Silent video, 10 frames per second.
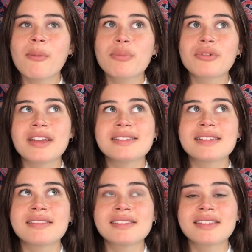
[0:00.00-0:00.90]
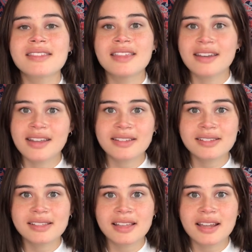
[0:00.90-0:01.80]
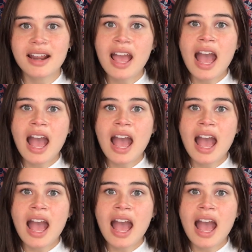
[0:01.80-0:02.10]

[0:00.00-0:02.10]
praises thinness, that